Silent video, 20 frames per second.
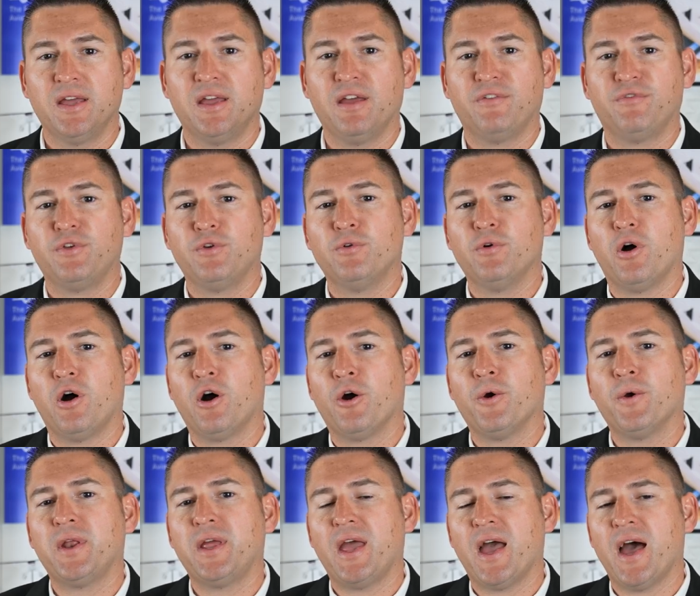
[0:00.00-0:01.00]
if you
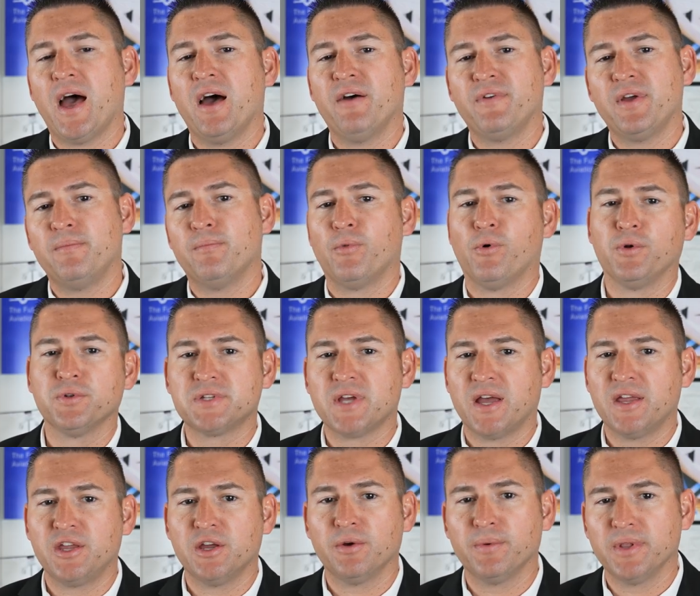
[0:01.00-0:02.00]
already have a
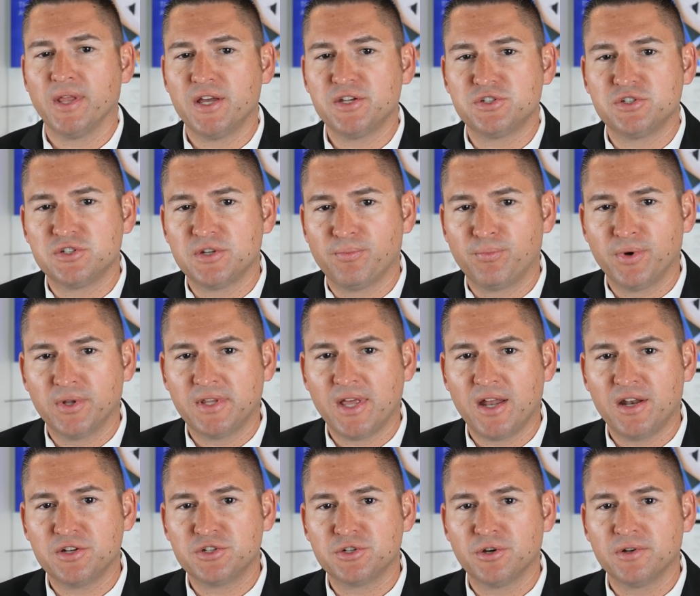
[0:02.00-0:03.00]
multi-year relationship with
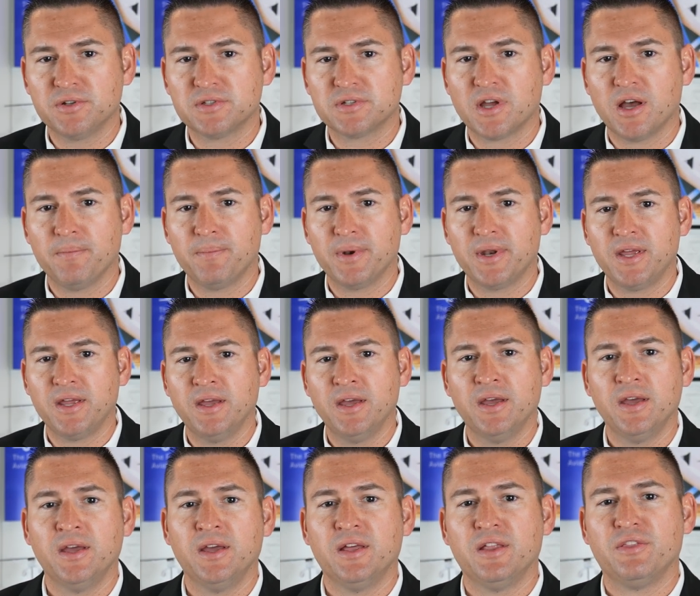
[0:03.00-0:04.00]
that insurance company,
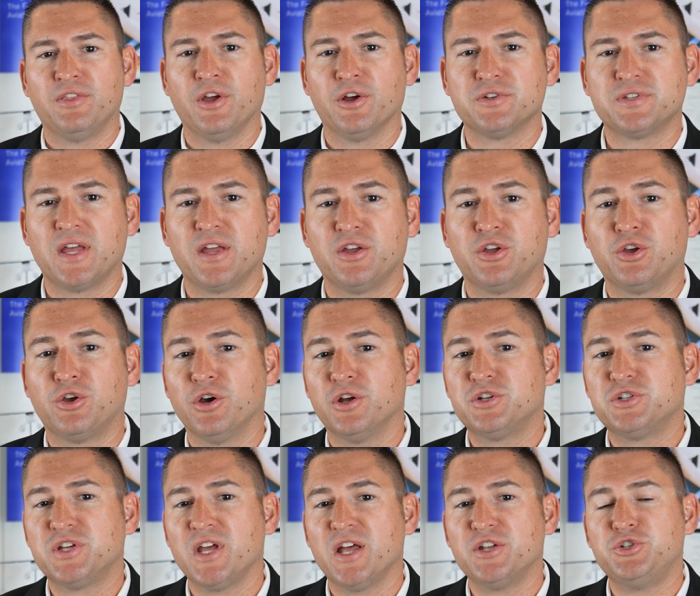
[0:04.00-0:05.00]
there's a
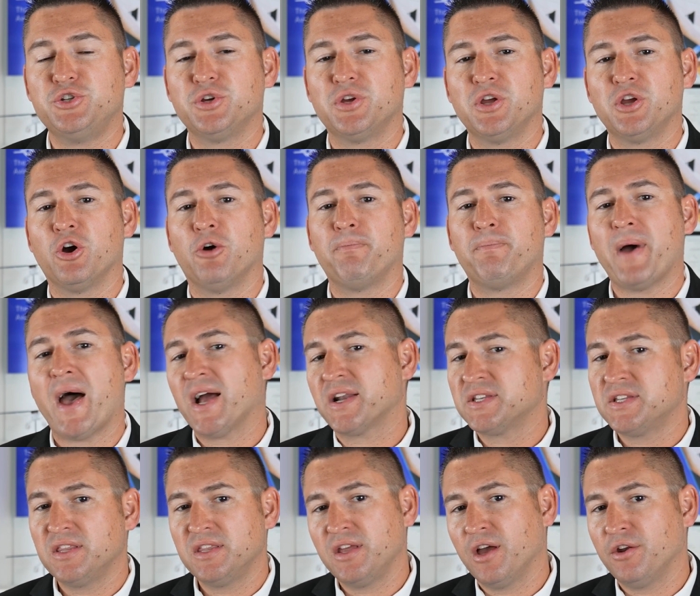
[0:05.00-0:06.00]
good chance you can go
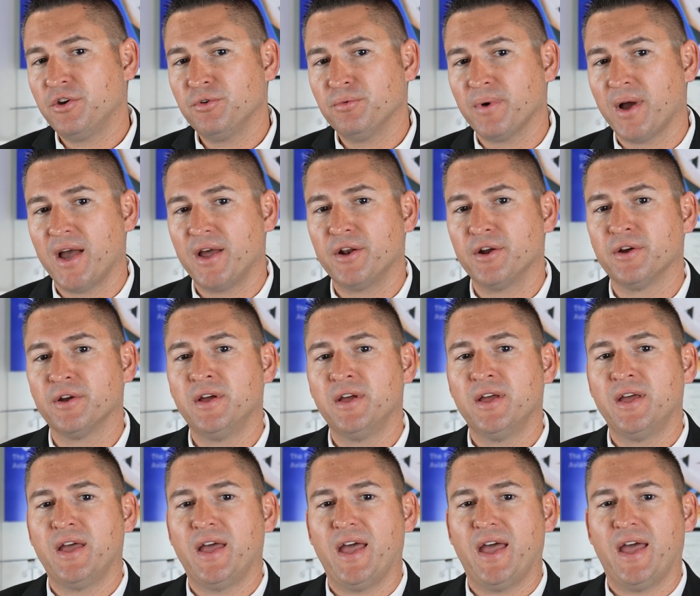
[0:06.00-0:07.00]
back to the underwriter
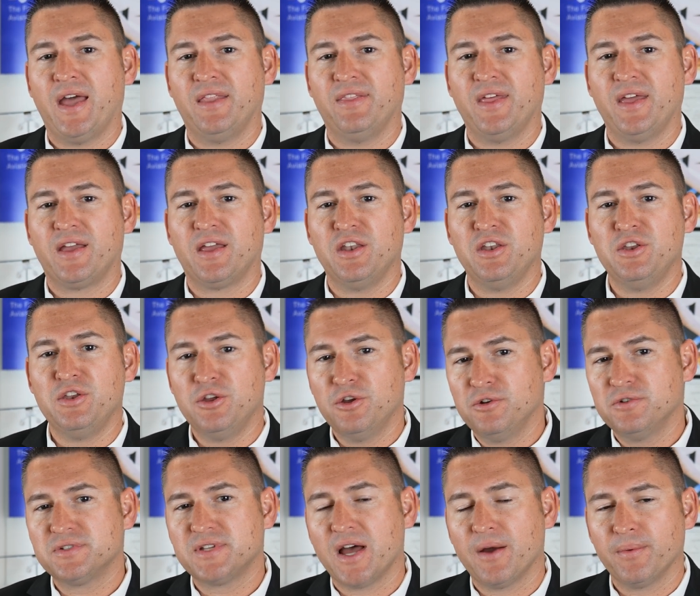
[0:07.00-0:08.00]
and they can
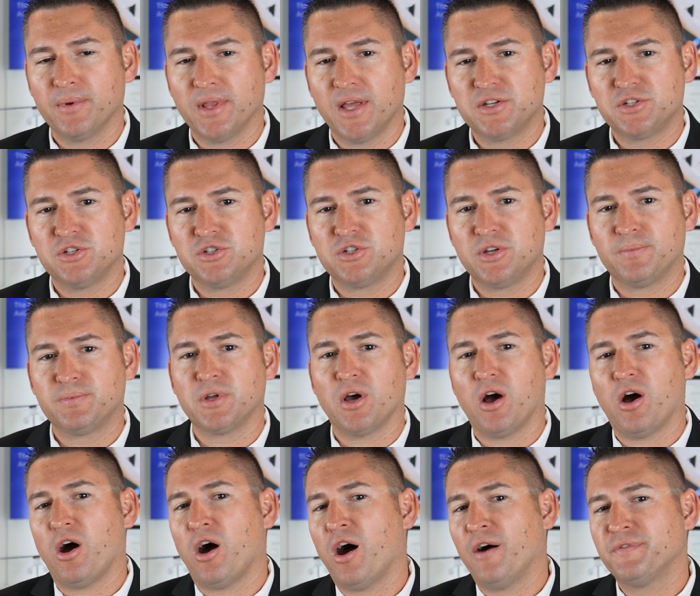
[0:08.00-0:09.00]
use that relationship to
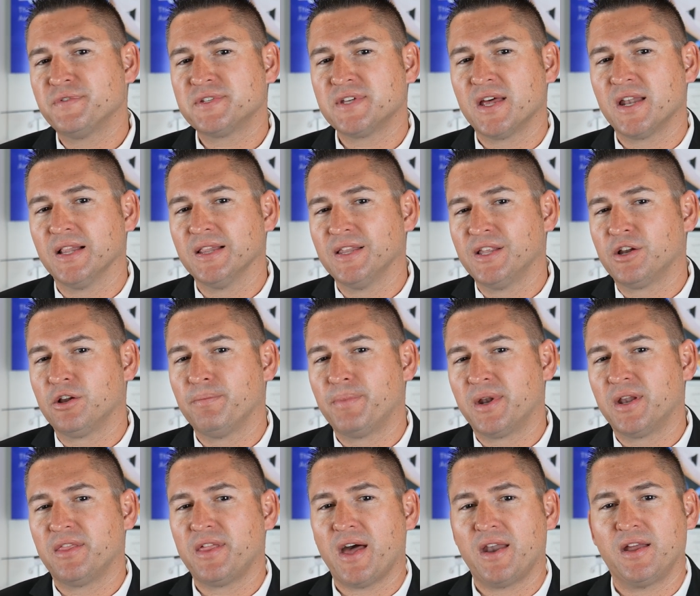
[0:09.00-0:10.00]
offset a little
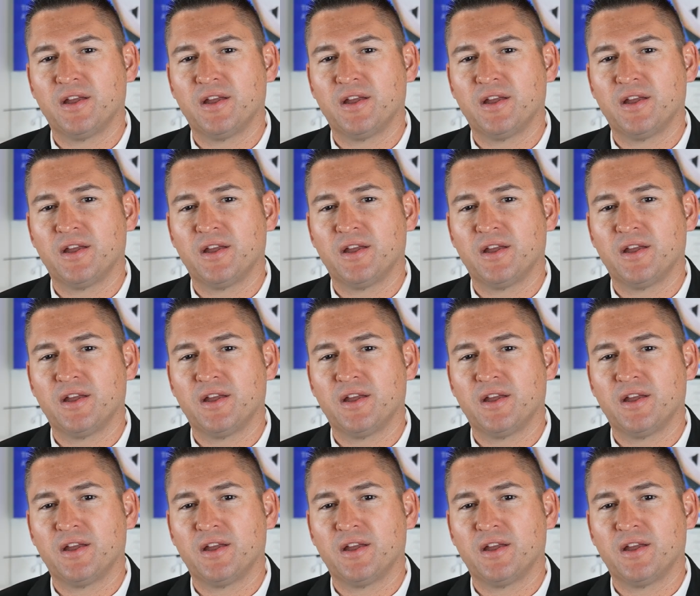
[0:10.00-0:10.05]
bit of that